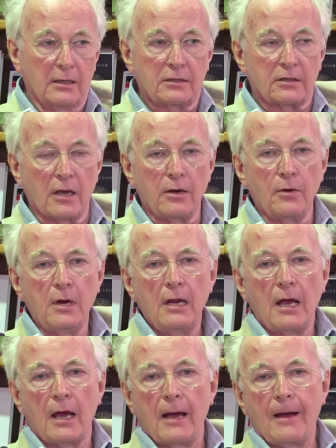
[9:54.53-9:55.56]
So
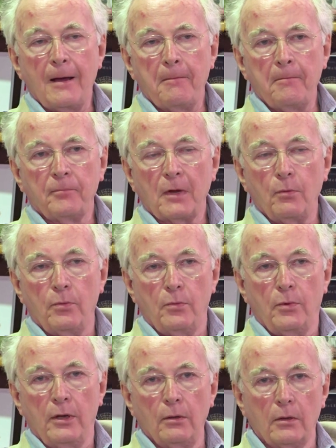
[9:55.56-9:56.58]

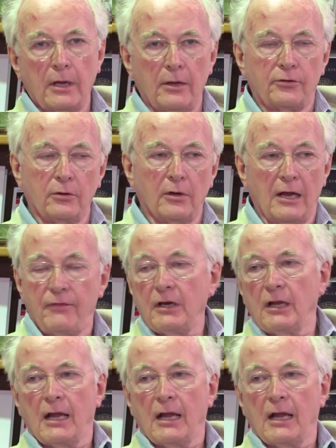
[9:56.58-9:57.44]
we all go through life in